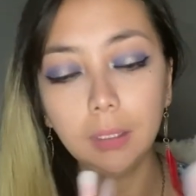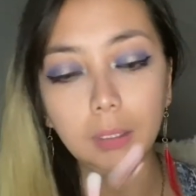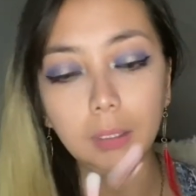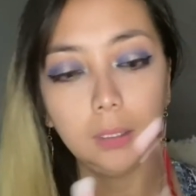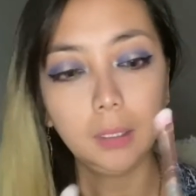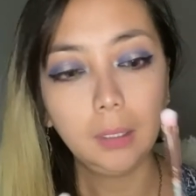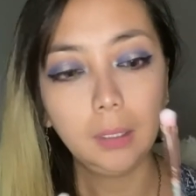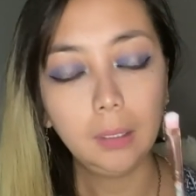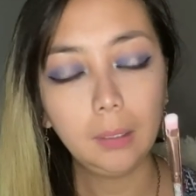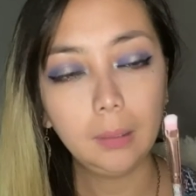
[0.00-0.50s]

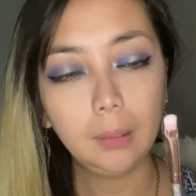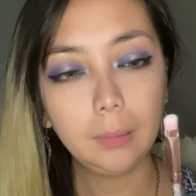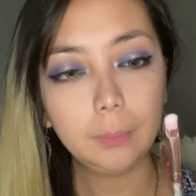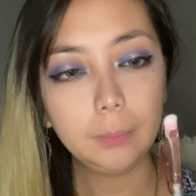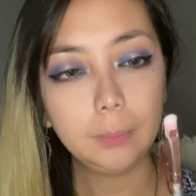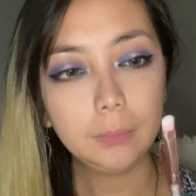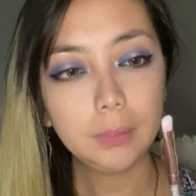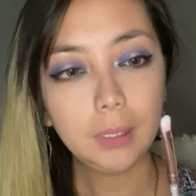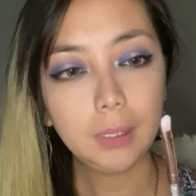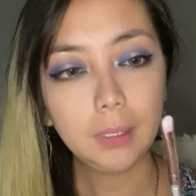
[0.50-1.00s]

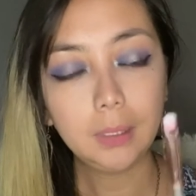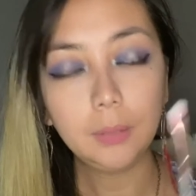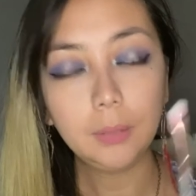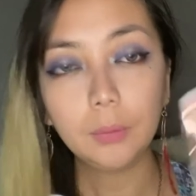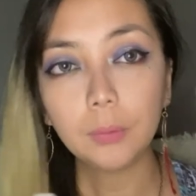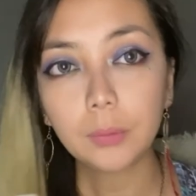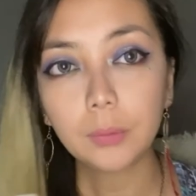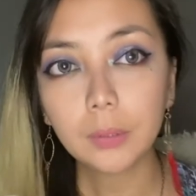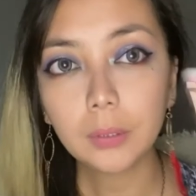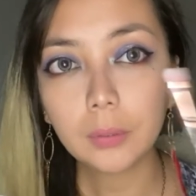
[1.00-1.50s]
Yeah,
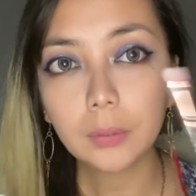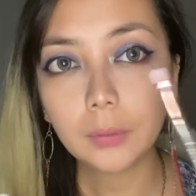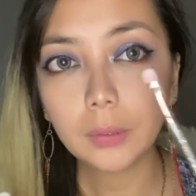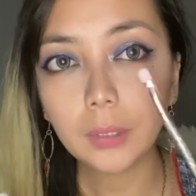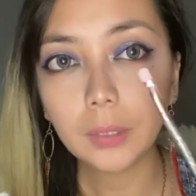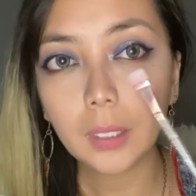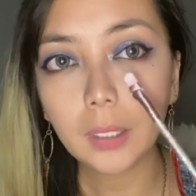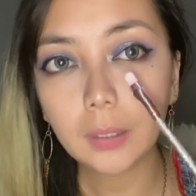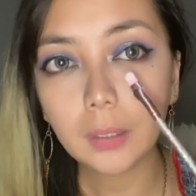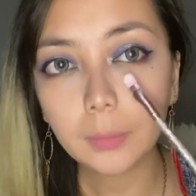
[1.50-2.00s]
or
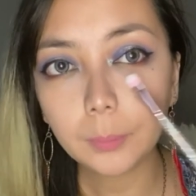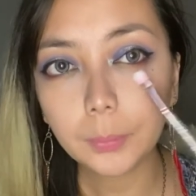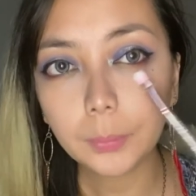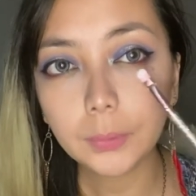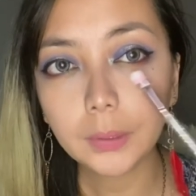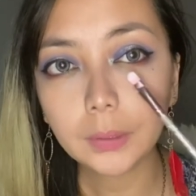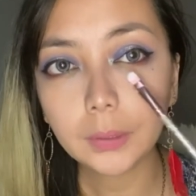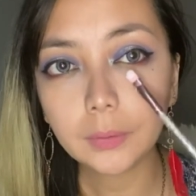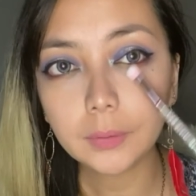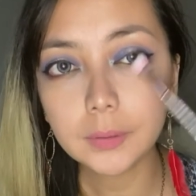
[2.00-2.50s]
put
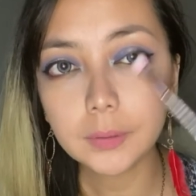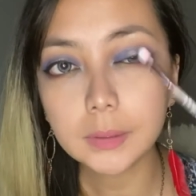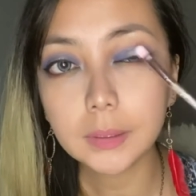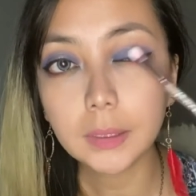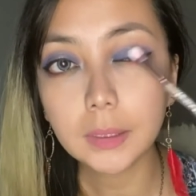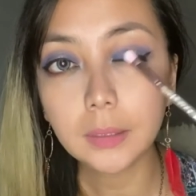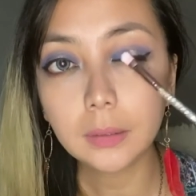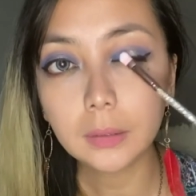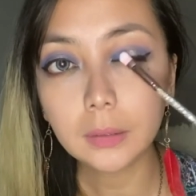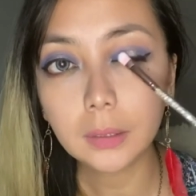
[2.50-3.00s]
the concealer